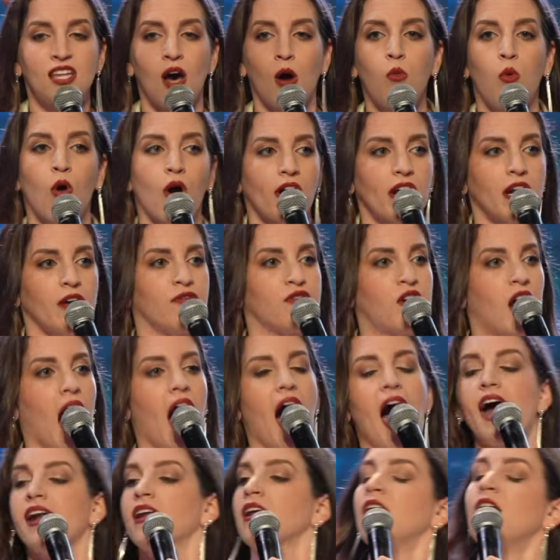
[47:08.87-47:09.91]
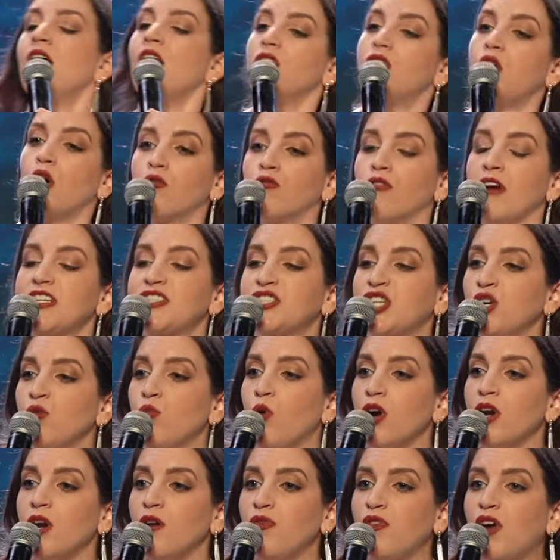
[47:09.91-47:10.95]
the Word of God, the written
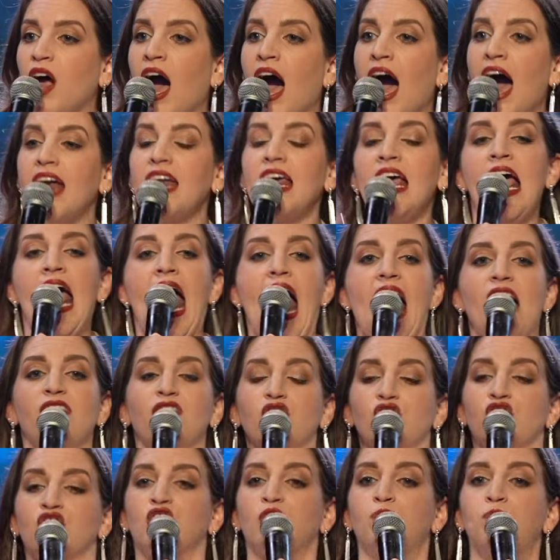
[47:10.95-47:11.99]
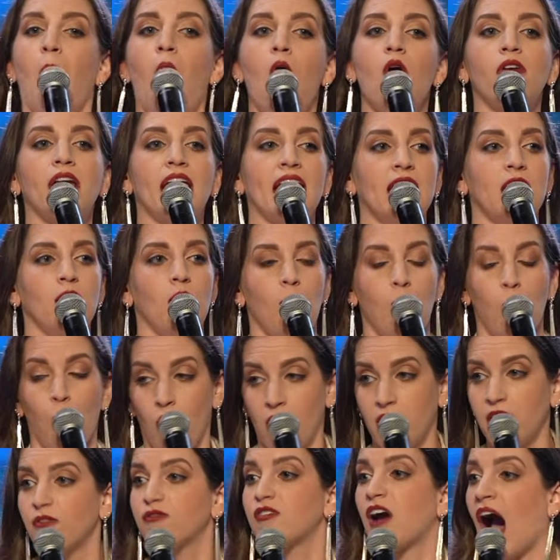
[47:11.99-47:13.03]
Word of God and the spoken
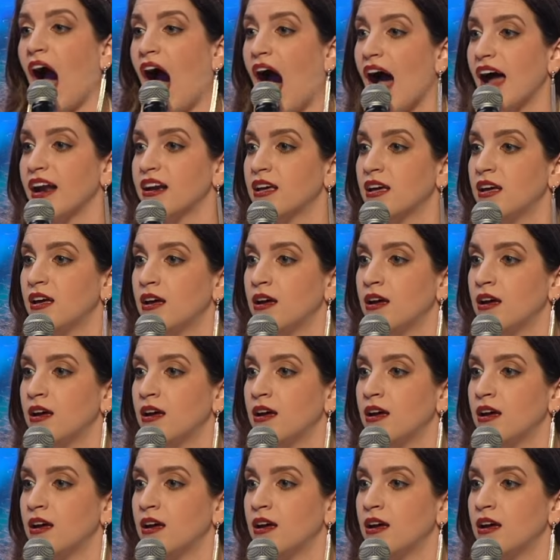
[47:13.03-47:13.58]
Word of God.